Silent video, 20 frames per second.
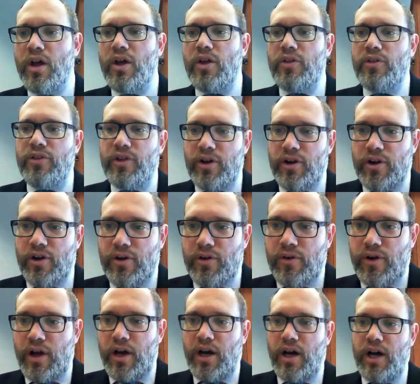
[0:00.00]
There
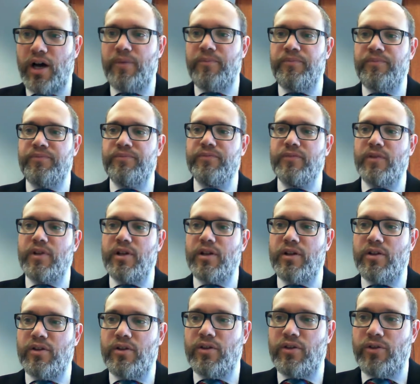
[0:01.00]

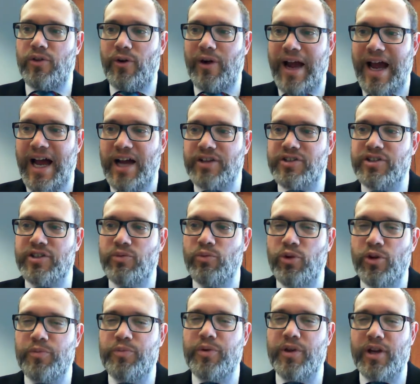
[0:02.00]
actually
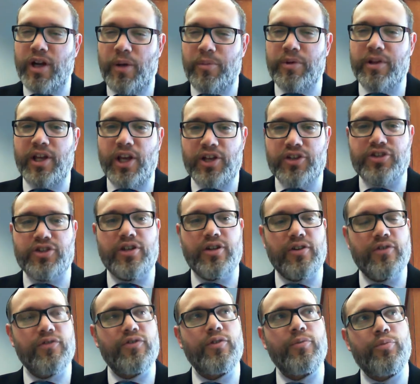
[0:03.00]
would be an obligation
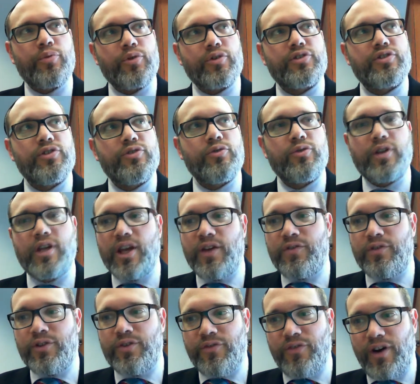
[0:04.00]
for the person who gave
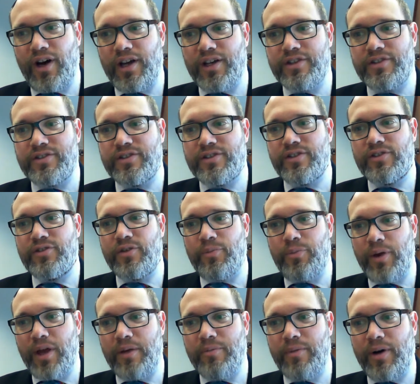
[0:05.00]
you advice to
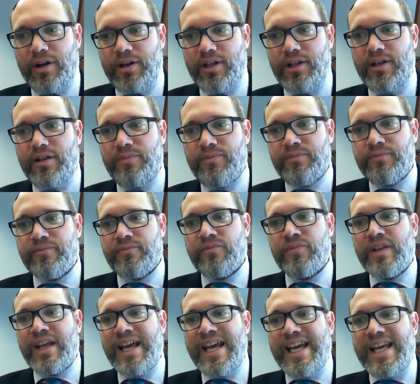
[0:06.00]
pay money,
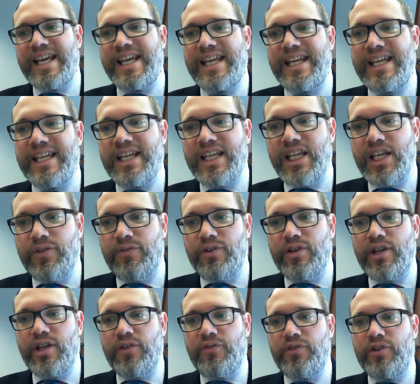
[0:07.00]

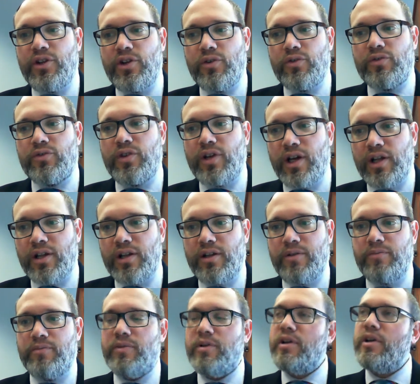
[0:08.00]
even if you don't tell
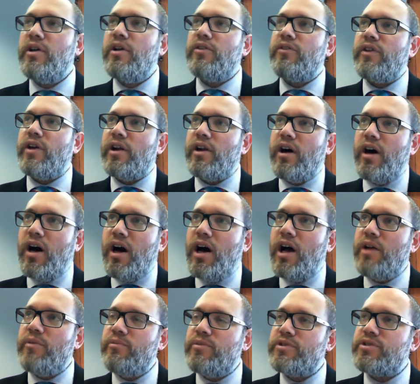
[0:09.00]
him that,
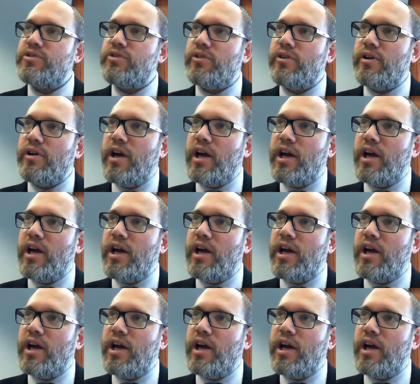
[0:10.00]
hi, Mr.